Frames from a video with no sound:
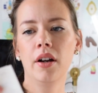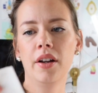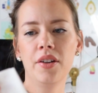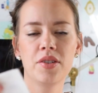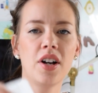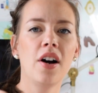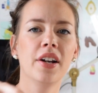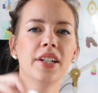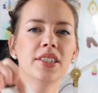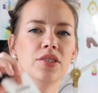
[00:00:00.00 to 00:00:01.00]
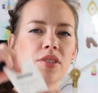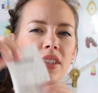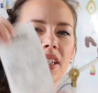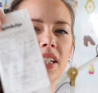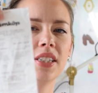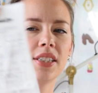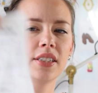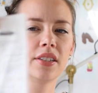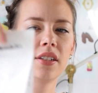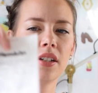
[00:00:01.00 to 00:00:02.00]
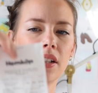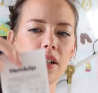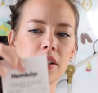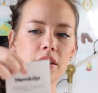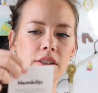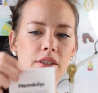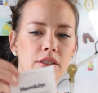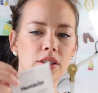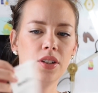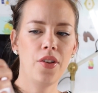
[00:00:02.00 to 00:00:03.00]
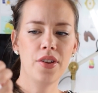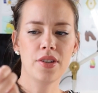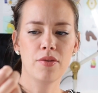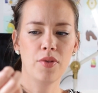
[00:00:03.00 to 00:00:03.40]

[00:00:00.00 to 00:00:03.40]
Here's August receipts. So this is